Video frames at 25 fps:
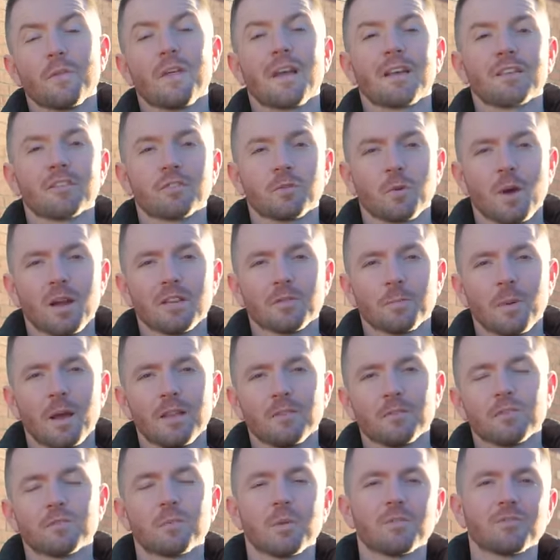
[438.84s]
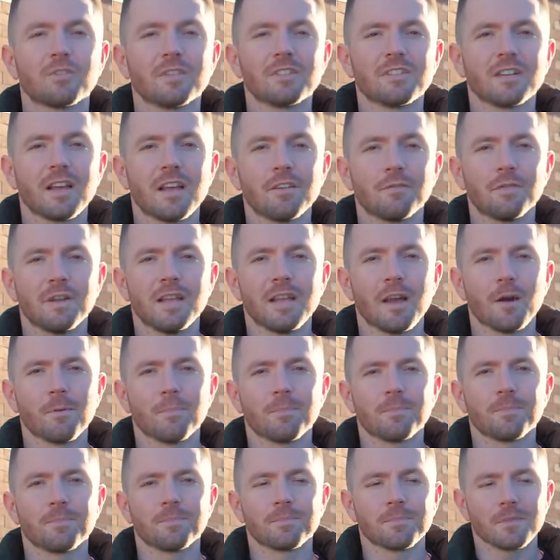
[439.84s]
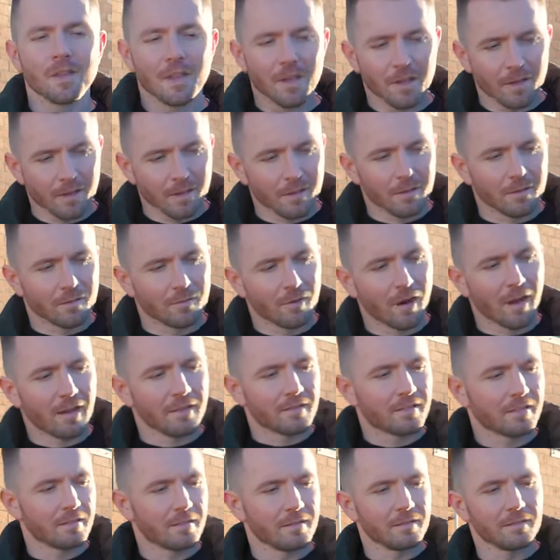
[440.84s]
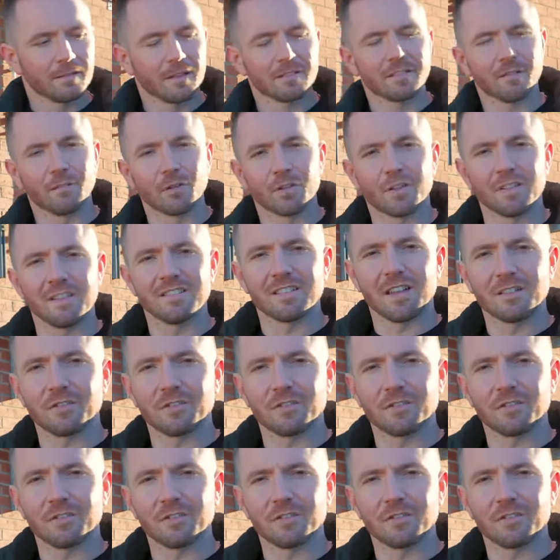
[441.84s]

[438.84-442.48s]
thanks Squarespace for sponsoring today's video. Right, let's have a look at this